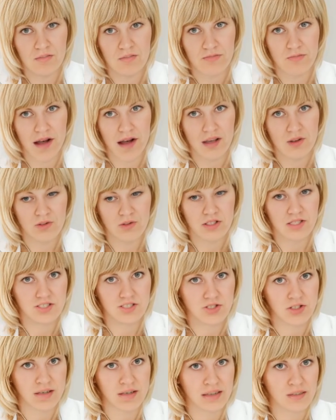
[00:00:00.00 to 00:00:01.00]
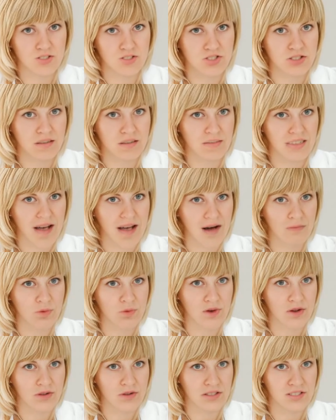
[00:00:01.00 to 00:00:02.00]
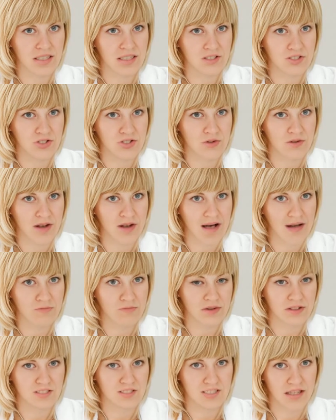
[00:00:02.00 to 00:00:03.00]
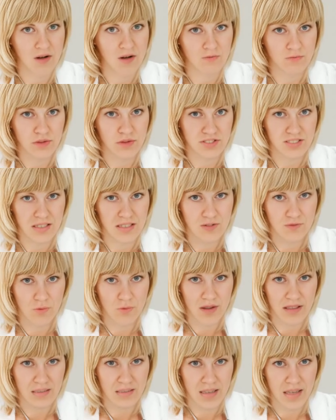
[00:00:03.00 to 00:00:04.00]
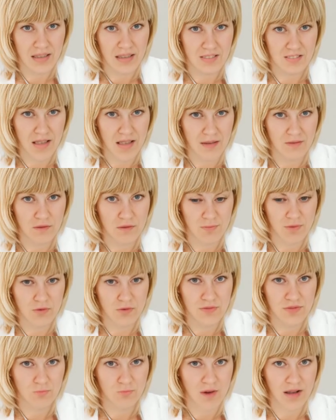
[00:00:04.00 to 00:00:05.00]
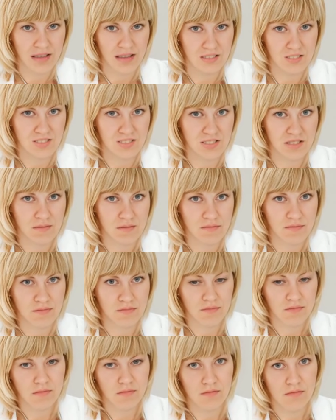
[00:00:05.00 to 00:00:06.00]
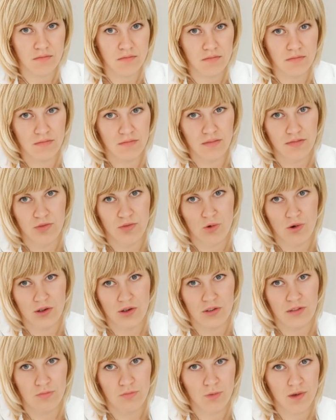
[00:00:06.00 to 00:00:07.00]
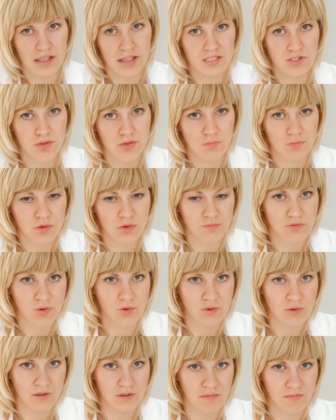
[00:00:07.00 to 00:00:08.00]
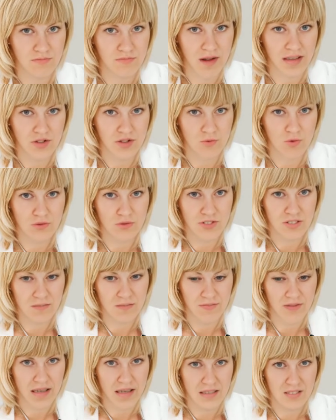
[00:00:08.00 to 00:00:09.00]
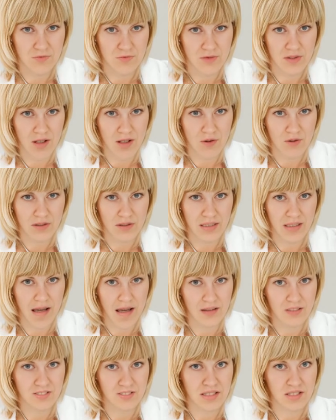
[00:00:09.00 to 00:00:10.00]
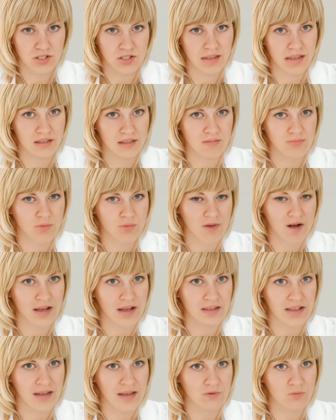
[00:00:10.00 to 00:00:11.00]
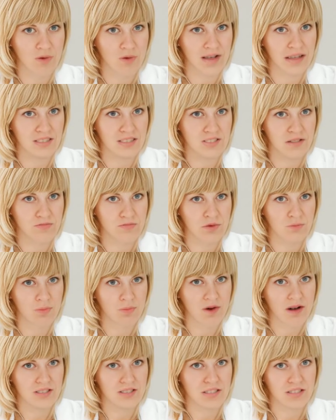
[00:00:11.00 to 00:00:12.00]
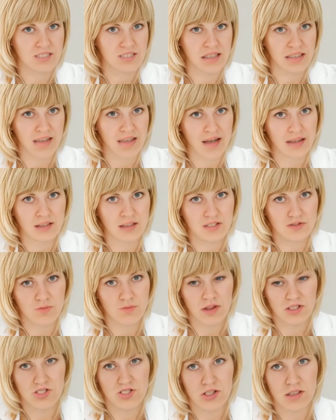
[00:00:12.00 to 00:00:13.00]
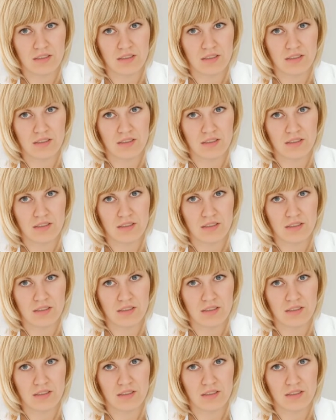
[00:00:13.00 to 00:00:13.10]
Vital exchange. Capillaries ensure every cell receives what it needs and removes waste. 4. Waste removal. Venules and veins return deoxygenated blood and waste for processing and excretion.